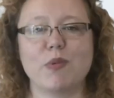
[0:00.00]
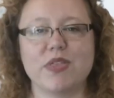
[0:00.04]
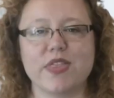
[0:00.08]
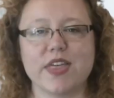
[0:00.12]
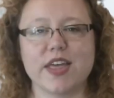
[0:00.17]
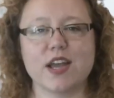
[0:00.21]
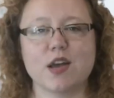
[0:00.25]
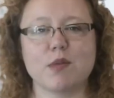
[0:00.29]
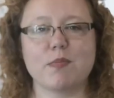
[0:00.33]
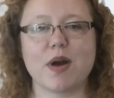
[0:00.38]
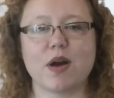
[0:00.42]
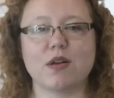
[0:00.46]
we
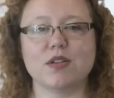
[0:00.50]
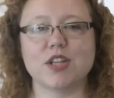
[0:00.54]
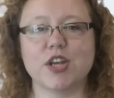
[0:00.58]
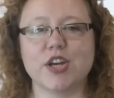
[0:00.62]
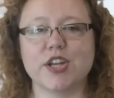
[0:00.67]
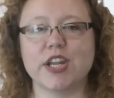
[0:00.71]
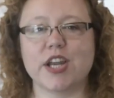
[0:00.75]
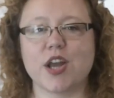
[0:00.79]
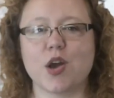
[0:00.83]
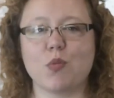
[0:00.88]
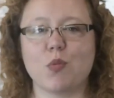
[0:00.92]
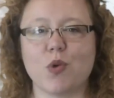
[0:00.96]
think about
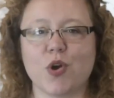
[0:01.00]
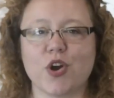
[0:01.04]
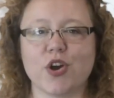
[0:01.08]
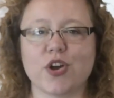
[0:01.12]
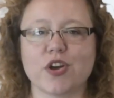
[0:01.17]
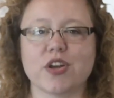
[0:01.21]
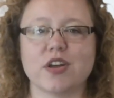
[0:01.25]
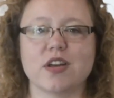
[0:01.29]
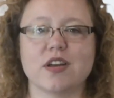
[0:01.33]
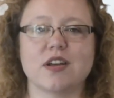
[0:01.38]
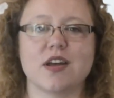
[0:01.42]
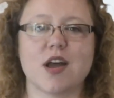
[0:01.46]
learning at
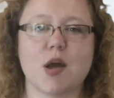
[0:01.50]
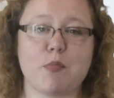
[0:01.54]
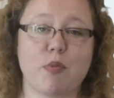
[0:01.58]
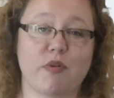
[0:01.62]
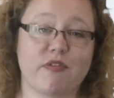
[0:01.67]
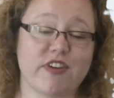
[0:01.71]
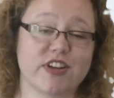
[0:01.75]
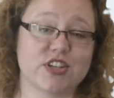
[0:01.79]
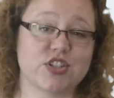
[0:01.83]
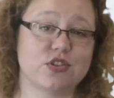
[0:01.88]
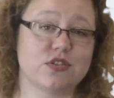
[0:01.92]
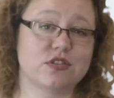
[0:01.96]
work and
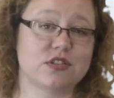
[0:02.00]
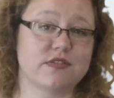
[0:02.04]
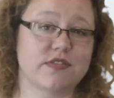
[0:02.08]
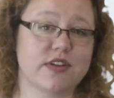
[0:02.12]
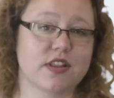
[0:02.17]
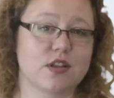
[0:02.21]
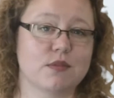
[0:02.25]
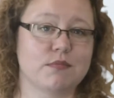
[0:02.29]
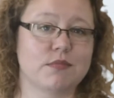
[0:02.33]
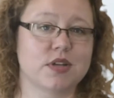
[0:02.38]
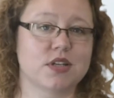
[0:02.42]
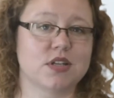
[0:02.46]
professional
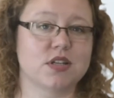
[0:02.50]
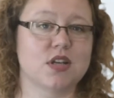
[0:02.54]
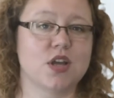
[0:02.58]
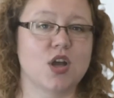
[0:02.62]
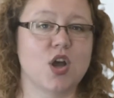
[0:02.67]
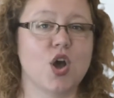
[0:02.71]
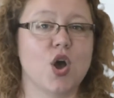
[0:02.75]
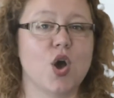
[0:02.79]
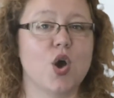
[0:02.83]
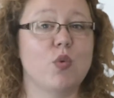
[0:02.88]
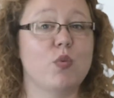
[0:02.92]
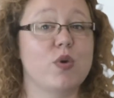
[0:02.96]
development,
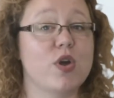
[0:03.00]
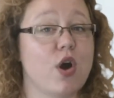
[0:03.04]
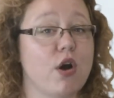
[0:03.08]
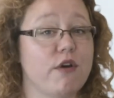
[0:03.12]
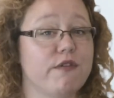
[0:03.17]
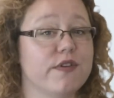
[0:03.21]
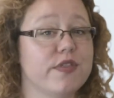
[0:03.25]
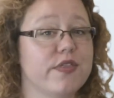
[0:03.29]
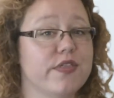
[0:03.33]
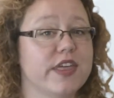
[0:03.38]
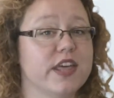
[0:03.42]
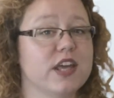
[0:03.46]
we
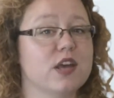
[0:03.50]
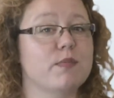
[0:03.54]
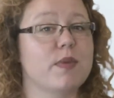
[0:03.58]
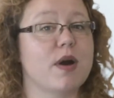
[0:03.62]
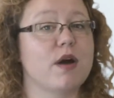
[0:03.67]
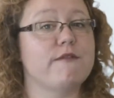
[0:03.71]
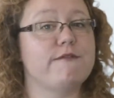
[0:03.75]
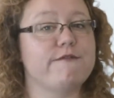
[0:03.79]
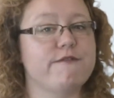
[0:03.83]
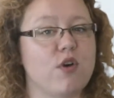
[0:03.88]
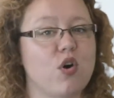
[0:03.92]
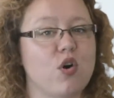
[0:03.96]
often think
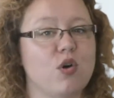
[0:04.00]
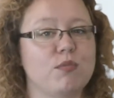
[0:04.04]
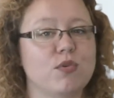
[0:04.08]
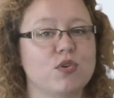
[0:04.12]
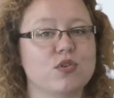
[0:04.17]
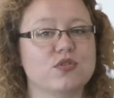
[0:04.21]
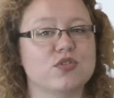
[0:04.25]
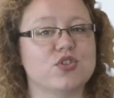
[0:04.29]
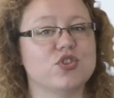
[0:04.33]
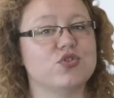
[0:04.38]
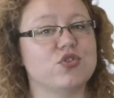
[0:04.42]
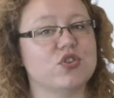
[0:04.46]
about
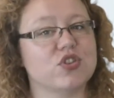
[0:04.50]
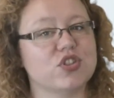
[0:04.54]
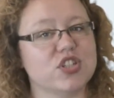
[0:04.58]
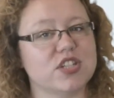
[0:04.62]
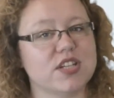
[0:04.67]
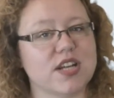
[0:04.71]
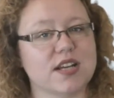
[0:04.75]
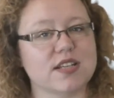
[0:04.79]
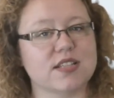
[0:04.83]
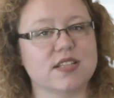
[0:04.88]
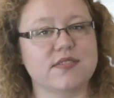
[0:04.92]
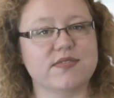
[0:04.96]
formal,
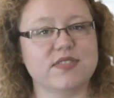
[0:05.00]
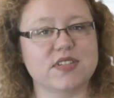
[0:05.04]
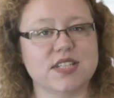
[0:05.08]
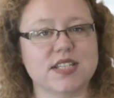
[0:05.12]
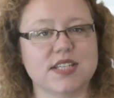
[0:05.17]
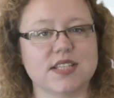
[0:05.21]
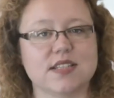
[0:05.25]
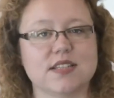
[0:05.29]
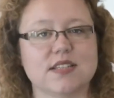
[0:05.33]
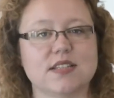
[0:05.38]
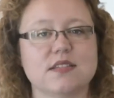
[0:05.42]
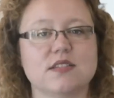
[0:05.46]
structured
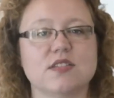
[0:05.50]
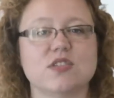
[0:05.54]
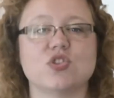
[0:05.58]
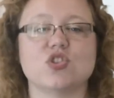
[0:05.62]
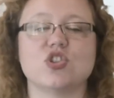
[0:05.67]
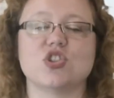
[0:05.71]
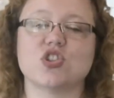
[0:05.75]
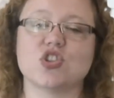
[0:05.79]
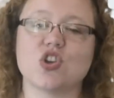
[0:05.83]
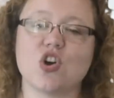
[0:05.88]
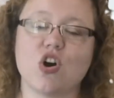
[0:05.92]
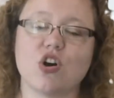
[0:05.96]
activities
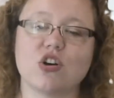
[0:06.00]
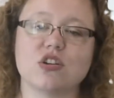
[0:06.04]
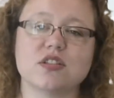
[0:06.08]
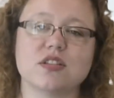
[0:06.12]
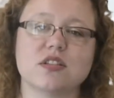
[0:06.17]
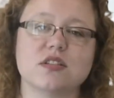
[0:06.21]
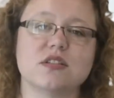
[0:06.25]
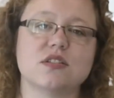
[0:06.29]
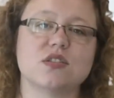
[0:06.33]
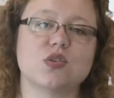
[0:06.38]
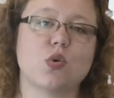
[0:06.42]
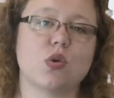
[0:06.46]
such as
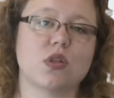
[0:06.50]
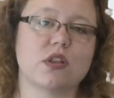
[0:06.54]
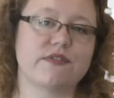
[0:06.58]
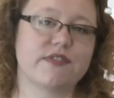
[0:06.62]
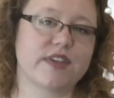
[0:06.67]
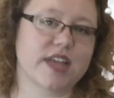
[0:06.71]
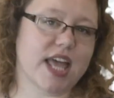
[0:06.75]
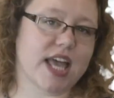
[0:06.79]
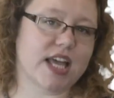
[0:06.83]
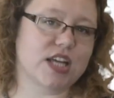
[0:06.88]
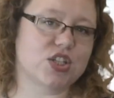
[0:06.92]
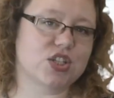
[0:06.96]
courses,
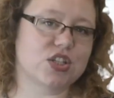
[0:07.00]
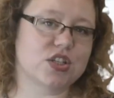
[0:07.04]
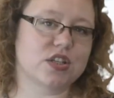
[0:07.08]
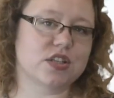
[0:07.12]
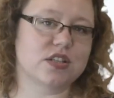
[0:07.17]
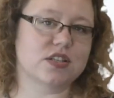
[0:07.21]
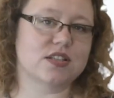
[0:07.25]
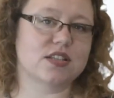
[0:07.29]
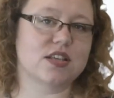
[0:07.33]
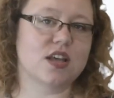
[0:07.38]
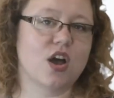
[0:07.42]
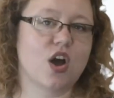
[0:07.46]

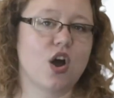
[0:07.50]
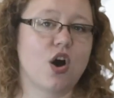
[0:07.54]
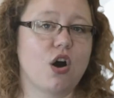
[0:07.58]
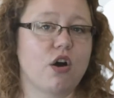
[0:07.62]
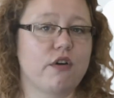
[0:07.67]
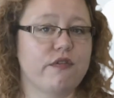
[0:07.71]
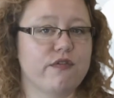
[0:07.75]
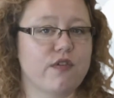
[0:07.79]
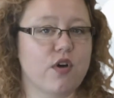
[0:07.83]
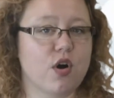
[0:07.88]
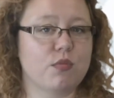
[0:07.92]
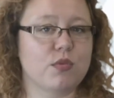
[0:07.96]
qualifications,
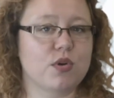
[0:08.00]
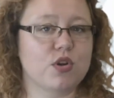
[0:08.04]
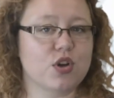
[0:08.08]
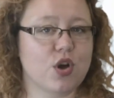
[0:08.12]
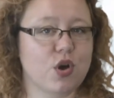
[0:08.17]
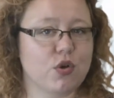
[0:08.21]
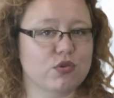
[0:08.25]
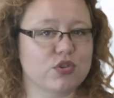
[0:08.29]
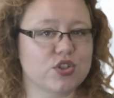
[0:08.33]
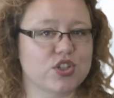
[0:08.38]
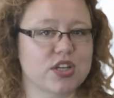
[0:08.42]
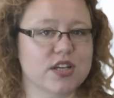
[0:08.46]
or formal
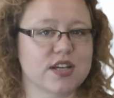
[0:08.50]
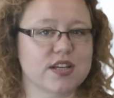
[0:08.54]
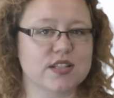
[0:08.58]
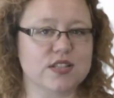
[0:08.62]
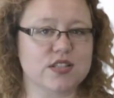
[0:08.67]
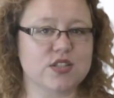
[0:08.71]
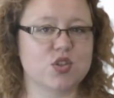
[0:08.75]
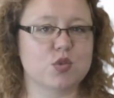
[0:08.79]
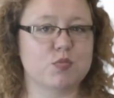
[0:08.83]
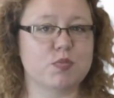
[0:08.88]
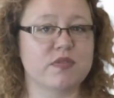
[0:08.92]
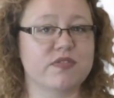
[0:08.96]
coaching
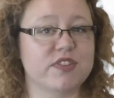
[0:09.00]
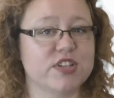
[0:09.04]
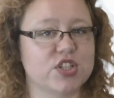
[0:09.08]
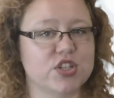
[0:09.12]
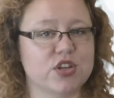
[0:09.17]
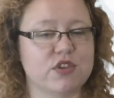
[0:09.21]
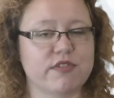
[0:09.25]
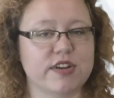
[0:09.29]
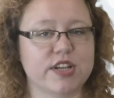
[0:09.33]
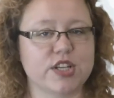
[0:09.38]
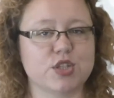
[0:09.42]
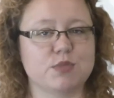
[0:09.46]
and
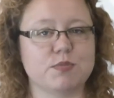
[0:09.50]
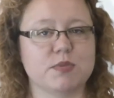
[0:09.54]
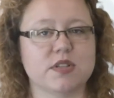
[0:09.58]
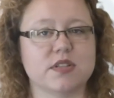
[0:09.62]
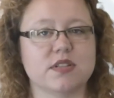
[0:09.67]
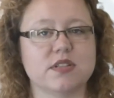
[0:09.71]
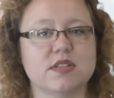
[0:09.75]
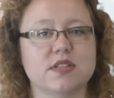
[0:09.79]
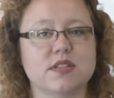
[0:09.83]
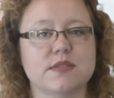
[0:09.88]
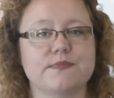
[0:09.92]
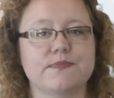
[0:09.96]
supervision
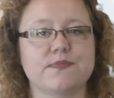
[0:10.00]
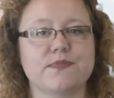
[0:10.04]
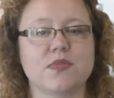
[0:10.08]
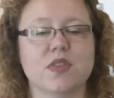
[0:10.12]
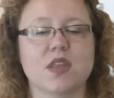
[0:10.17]
arrangements.